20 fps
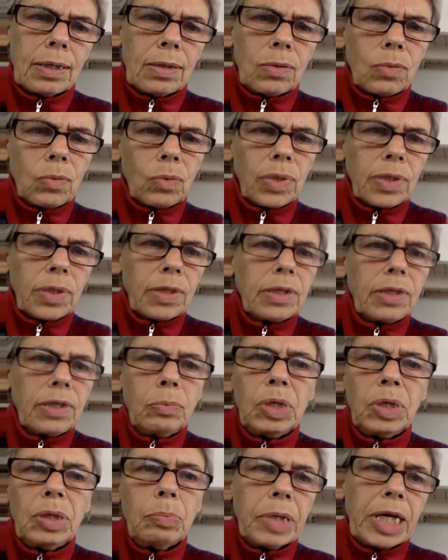whether it
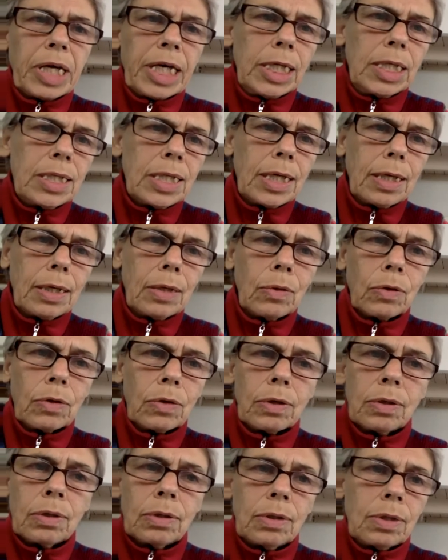be painting or
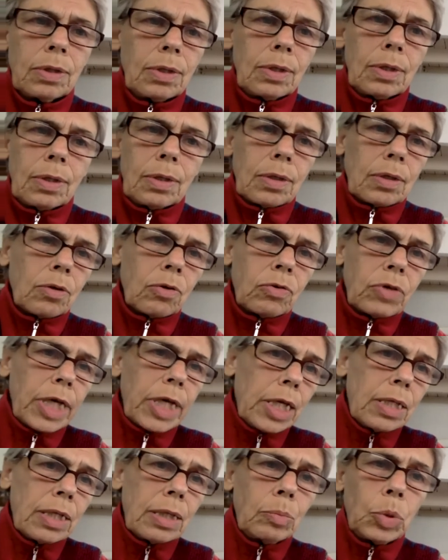
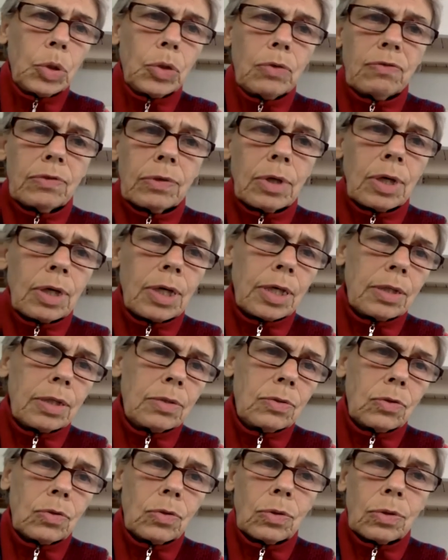creating beautiful
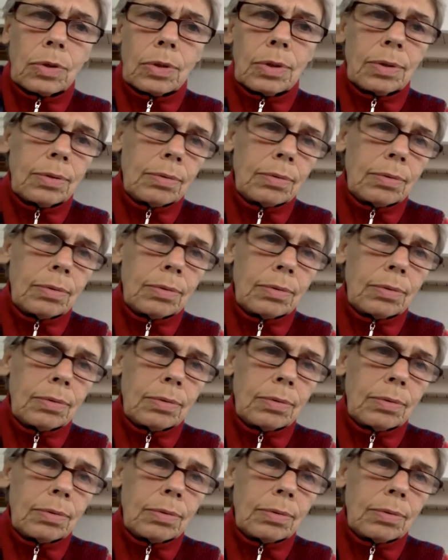gardens or